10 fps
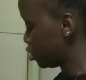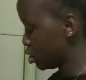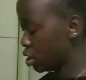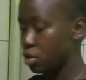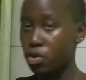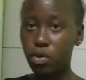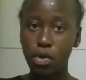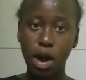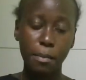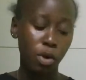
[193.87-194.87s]
kidogo
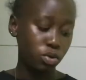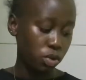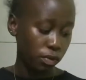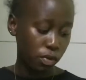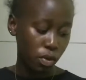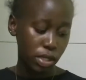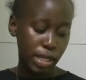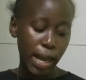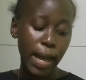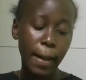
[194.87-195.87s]
amount of
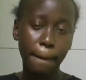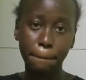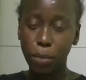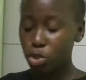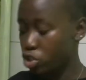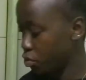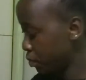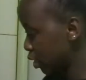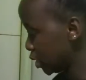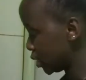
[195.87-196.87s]
water, put your
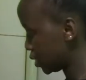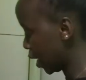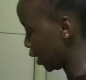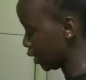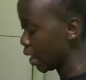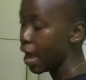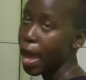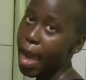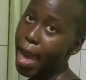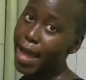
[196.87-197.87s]
meat inside
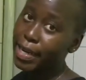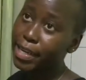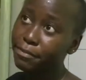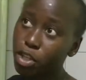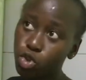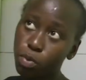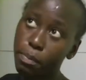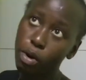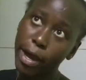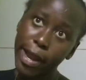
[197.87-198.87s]
and leave it to
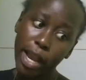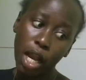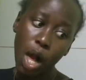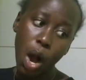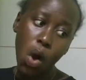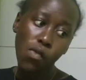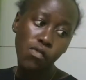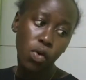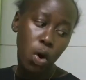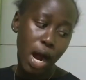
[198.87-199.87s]
boil
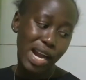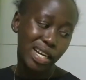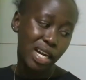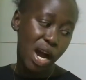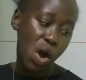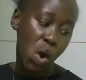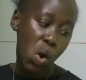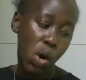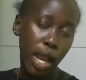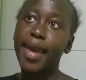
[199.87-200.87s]
for
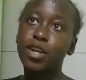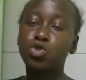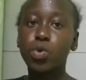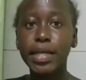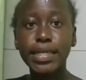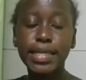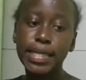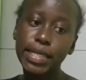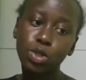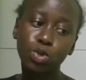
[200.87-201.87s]
around
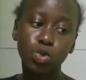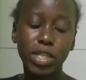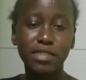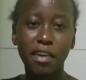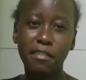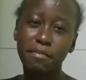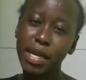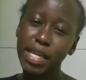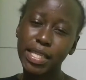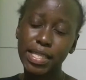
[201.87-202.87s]
20 to 25
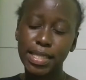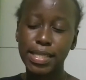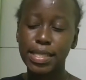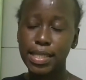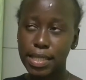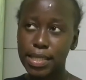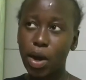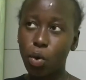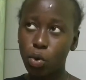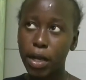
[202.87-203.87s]
minutes is a
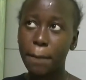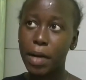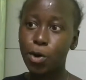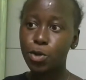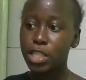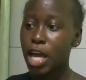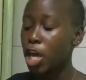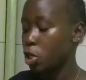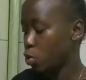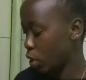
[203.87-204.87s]
good amount.
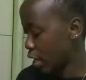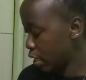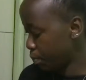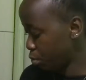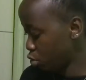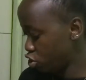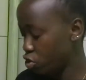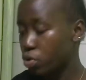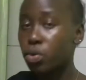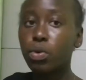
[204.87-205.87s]
You can put
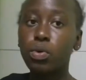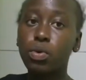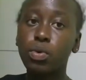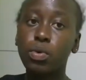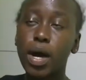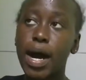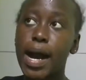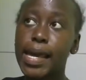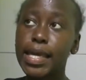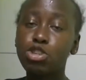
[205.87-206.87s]
your
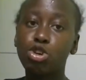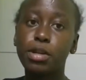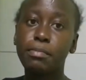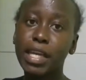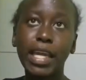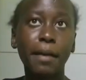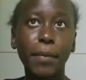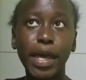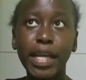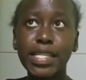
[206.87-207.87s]
heat on medium
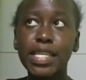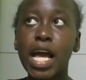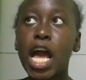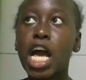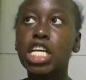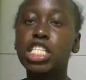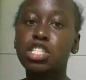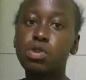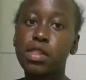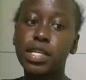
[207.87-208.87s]
heat just
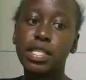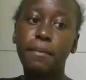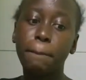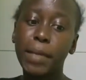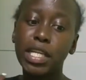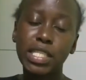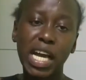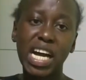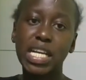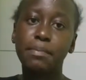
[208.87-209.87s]
so that the meat
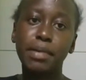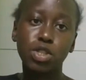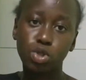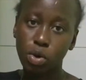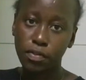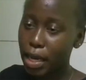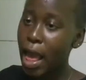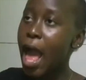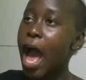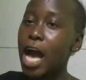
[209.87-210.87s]
can be soft.
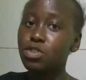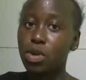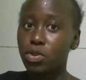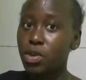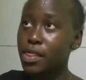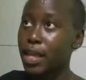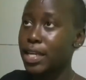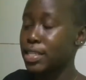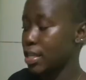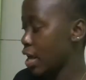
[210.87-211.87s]
As we are doing
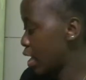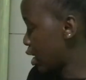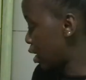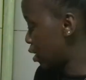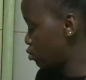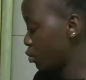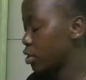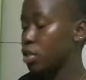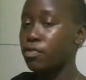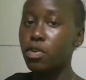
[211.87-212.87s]
that, as we're
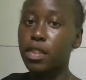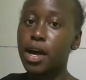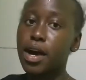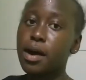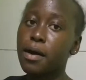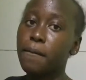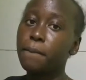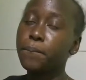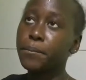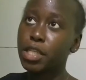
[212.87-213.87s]
waiting for the
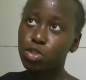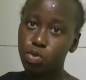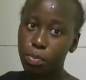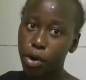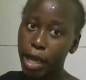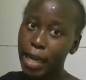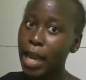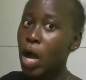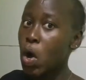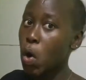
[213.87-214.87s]
meat to boil,
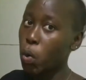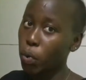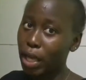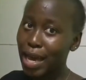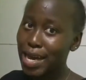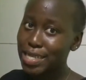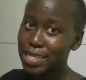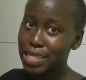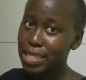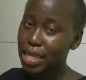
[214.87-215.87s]
we cut
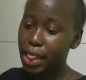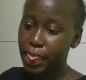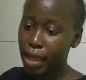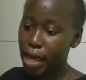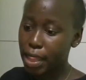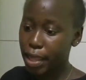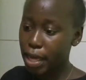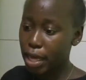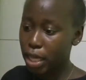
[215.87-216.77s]
the other